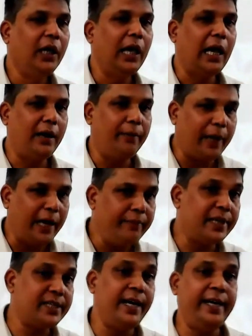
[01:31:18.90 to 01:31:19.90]
And my
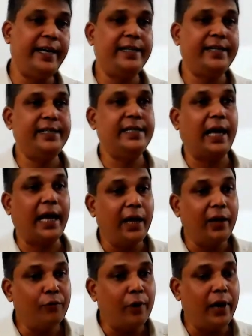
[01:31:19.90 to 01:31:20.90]
vested interest is
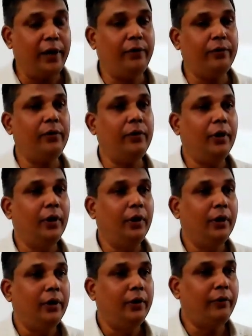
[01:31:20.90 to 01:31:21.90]
I want to
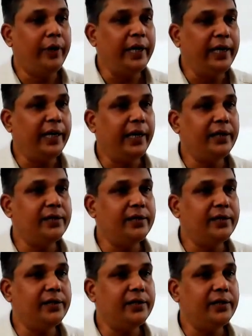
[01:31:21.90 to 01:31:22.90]
increase the
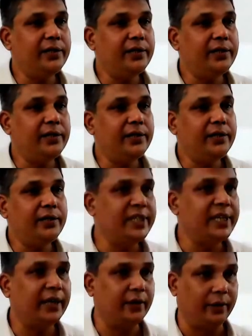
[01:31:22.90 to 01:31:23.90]
face value of this
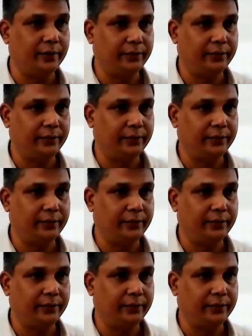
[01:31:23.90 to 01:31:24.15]
sector.